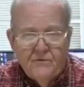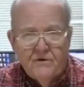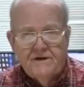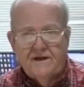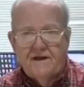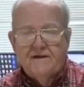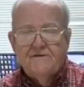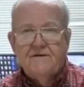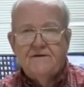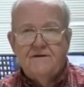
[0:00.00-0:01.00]
Okay,
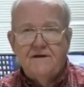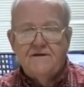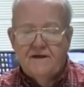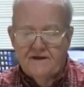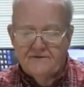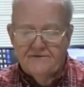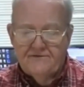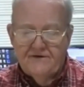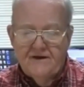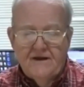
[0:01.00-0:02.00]
now before getting
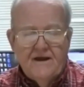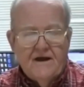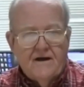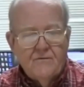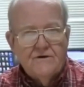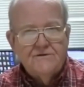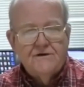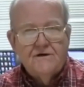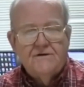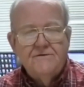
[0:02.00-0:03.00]
into the
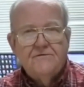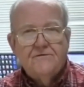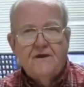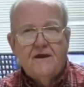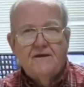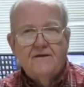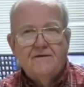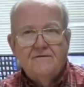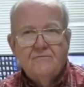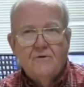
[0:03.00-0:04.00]
details,
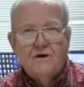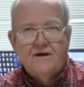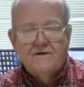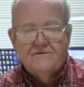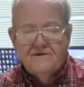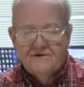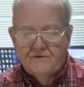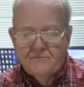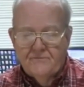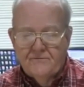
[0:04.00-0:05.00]
I want you to
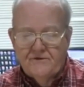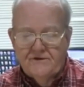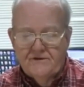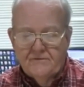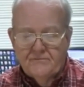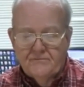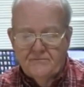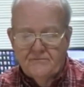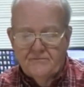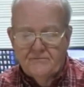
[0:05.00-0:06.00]
understand what
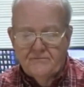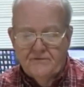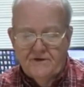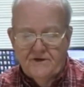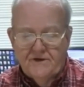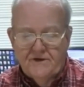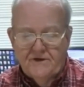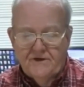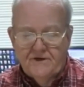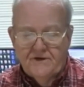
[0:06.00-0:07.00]
I consider to
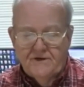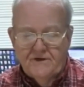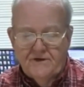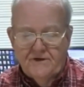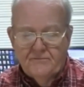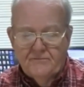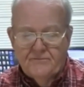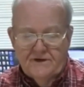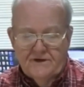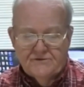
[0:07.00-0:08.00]
be the
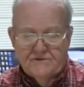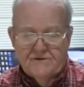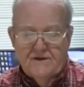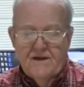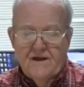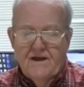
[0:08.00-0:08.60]
big picture.